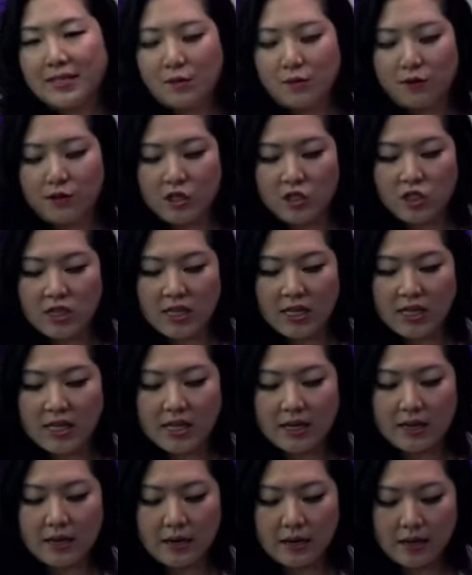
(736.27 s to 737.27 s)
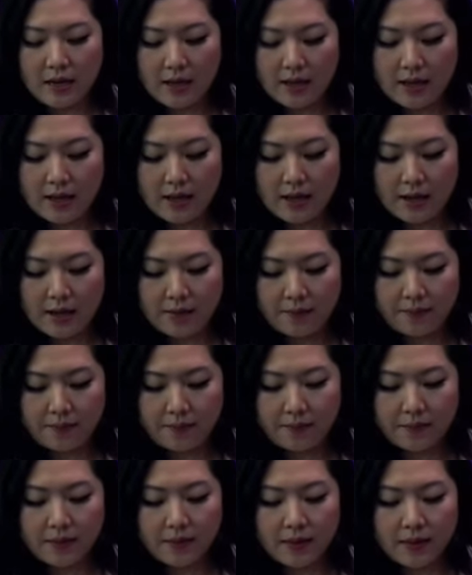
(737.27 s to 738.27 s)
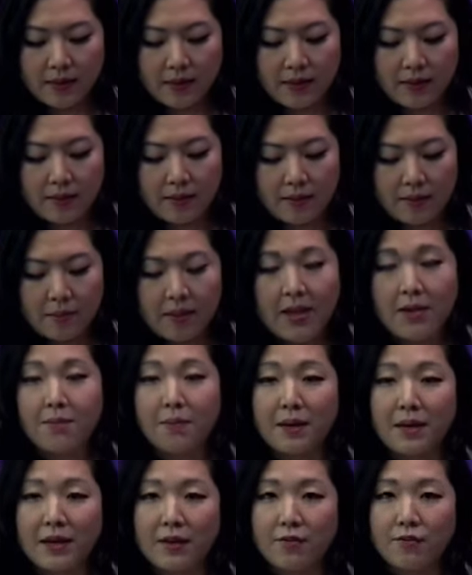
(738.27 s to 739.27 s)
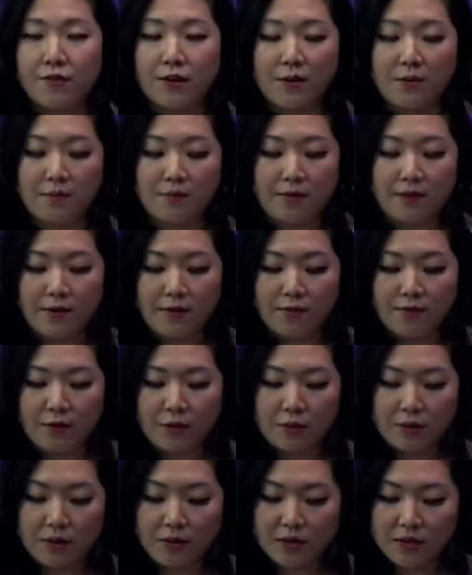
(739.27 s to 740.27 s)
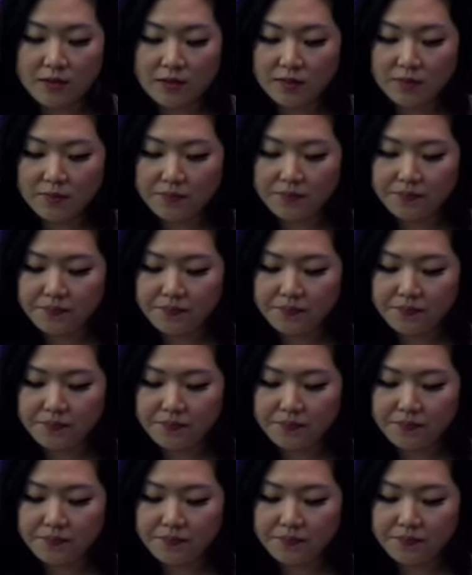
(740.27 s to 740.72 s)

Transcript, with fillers: in which they can um, make money from their viewers.